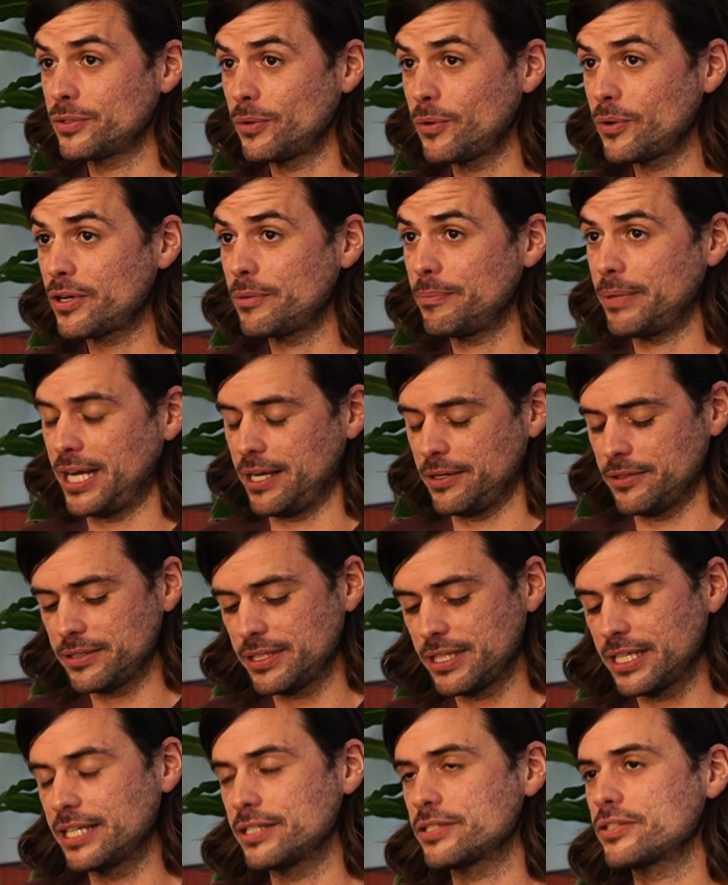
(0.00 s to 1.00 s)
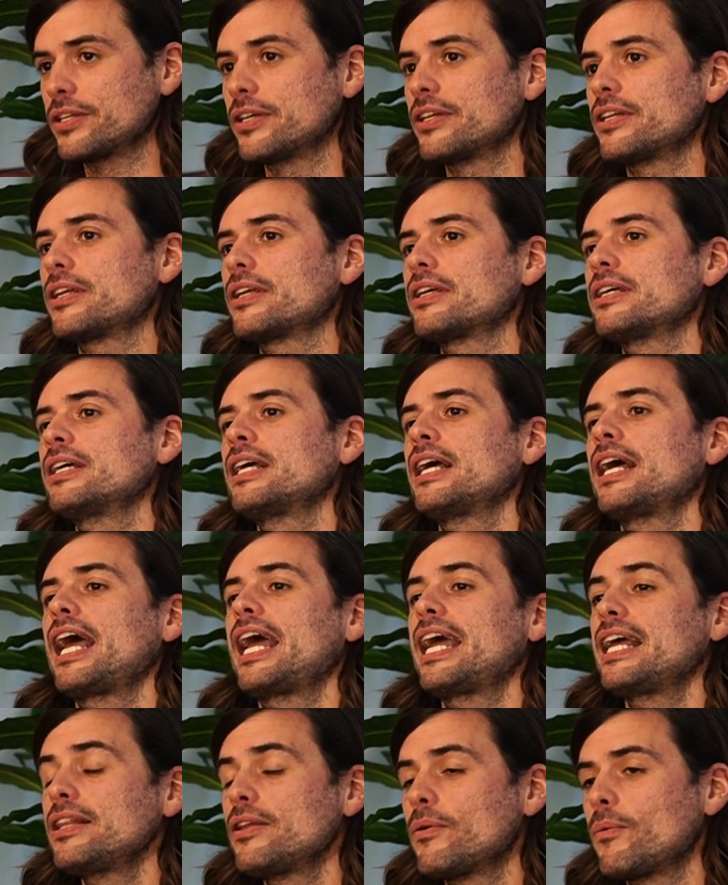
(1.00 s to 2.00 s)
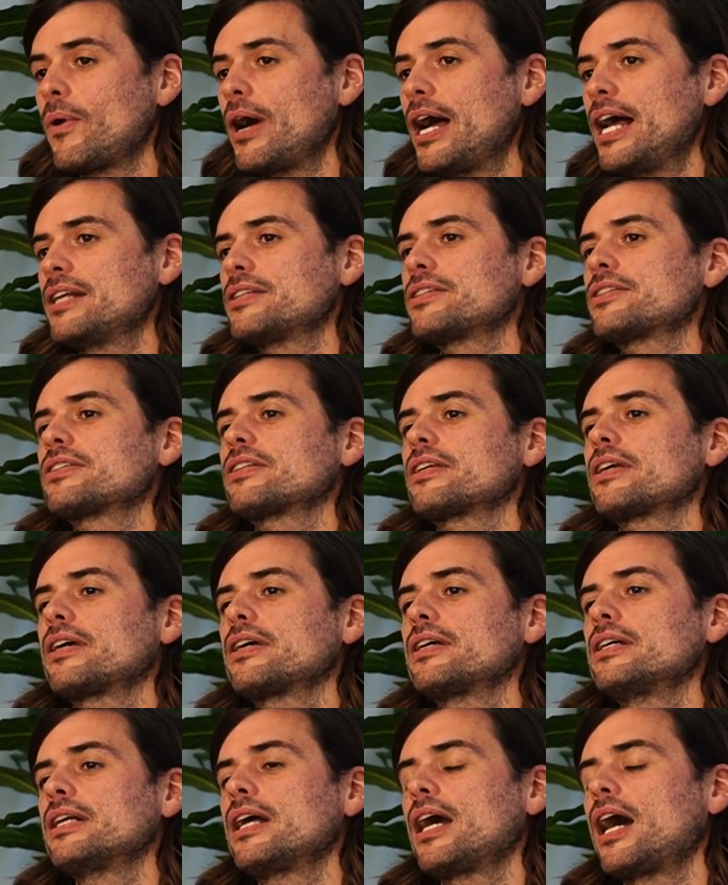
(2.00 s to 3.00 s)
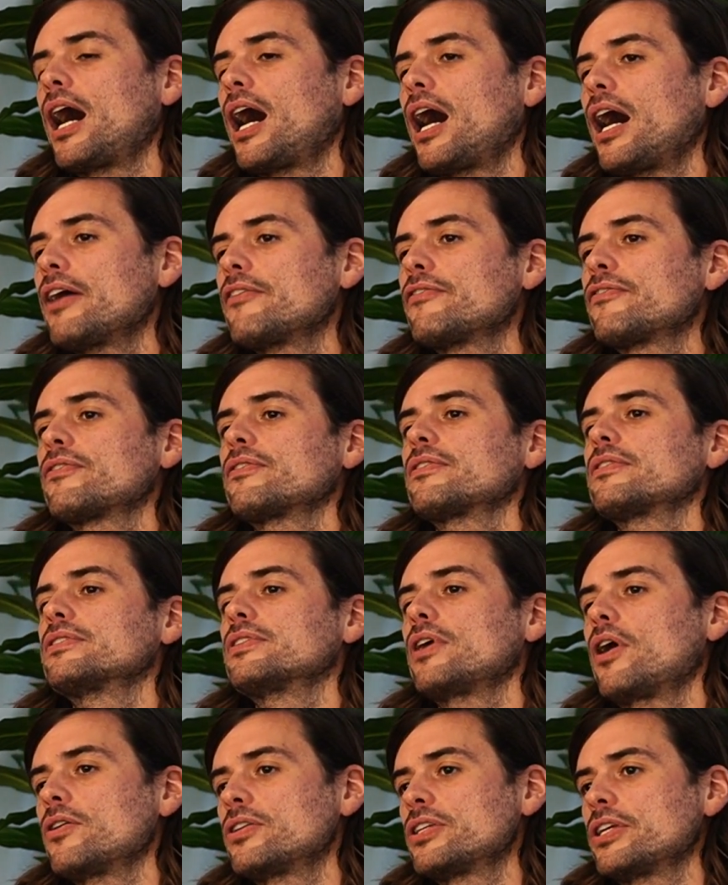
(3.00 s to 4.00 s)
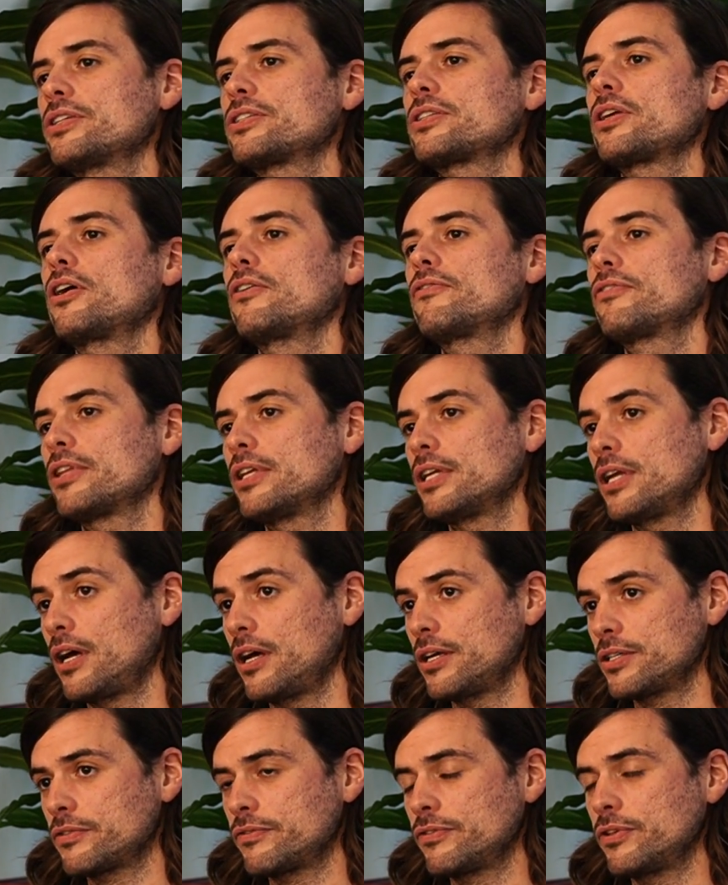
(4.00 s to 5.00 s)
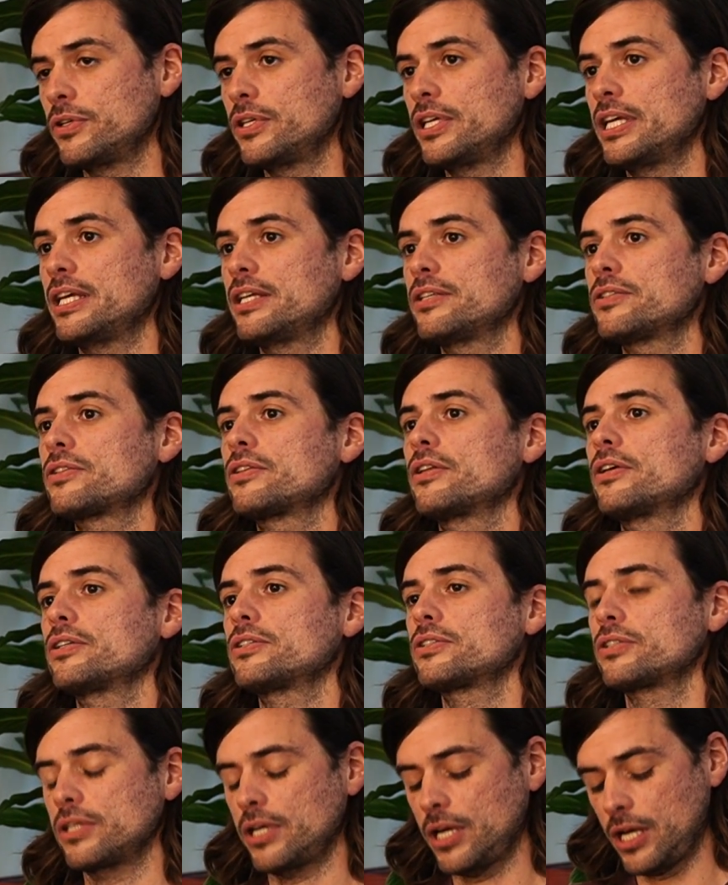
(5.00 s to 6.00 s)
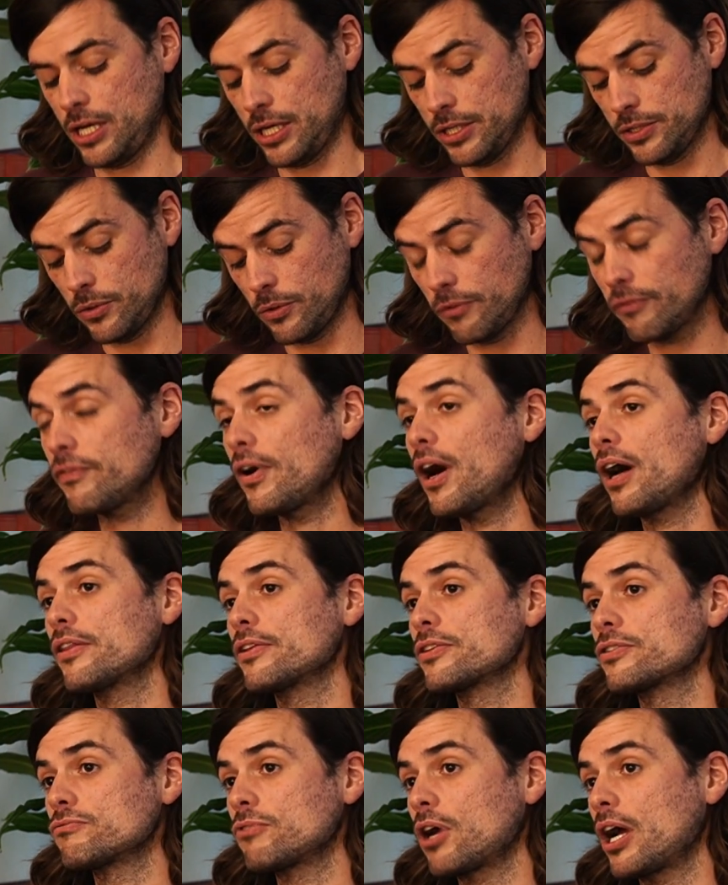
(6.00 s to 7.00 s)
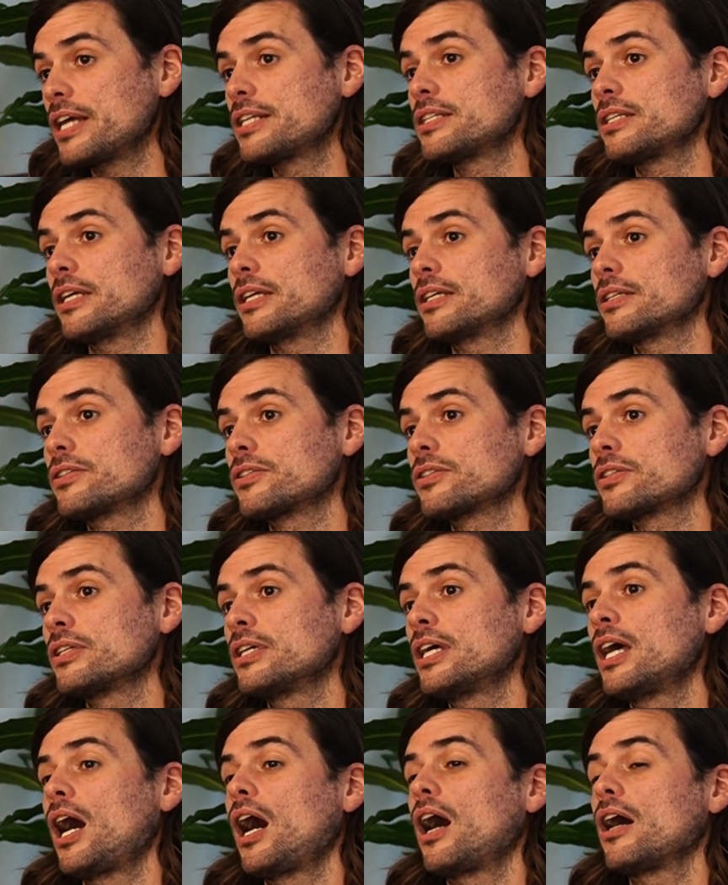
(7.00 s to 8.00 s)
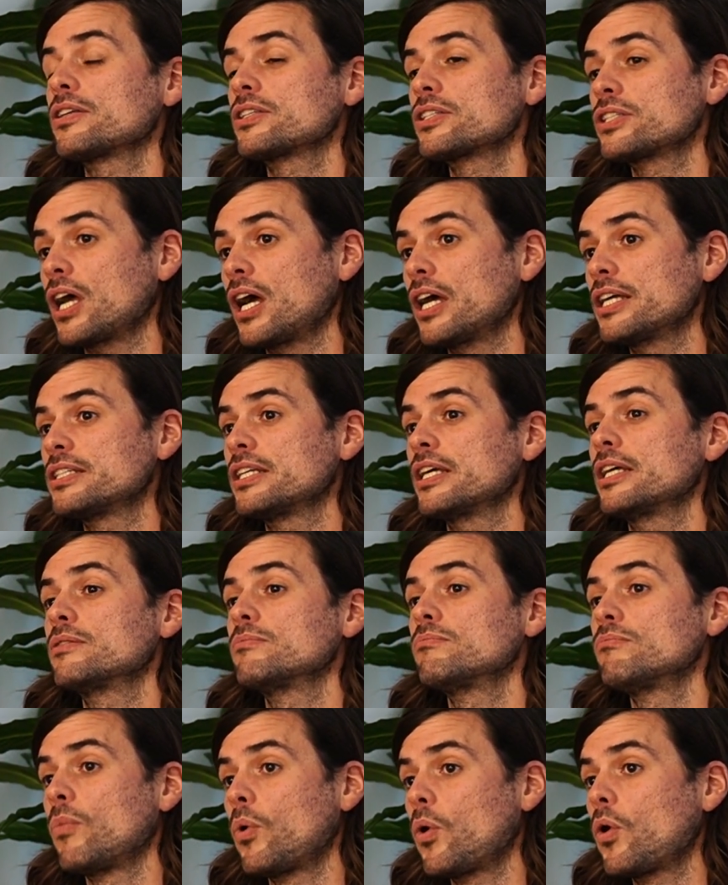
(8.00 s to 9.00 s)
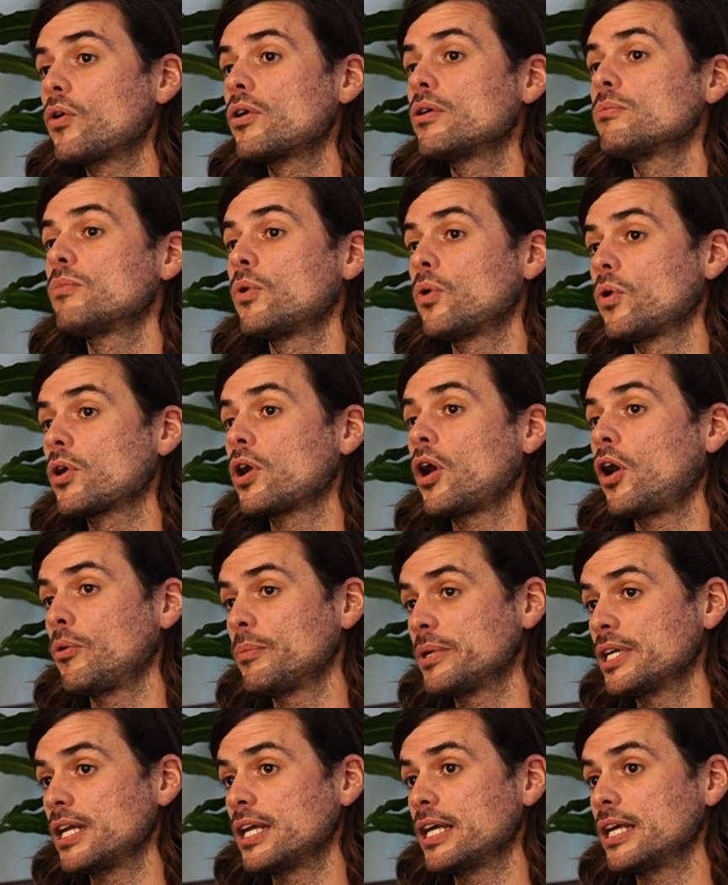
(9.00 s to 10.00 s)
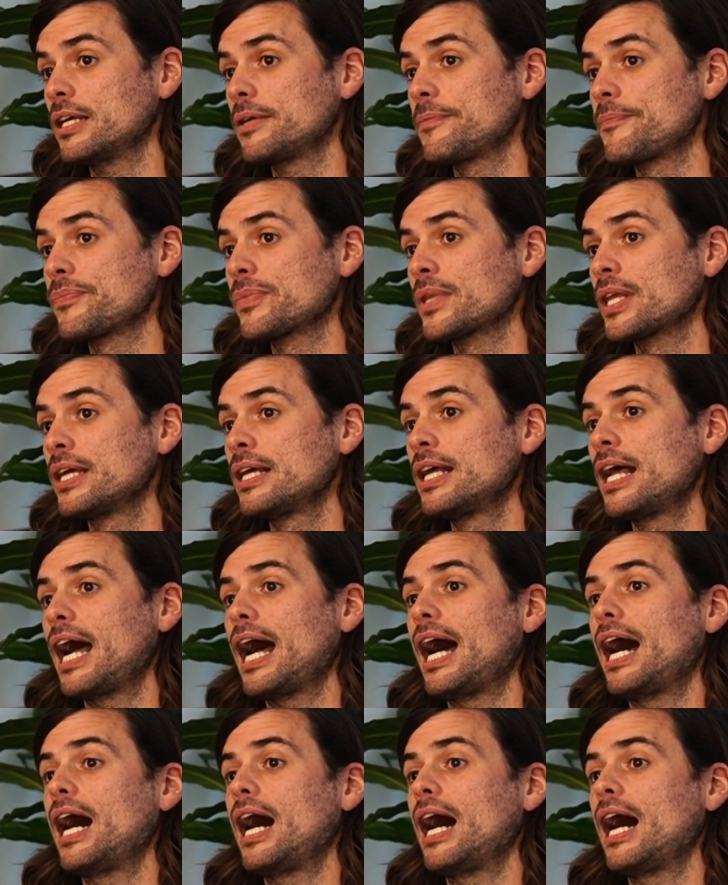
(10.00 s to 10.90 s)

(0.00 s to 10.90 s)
talk about is that in the West, I've noticed over the last few years that uh, your father's writings are cited more and more commonly. Uh,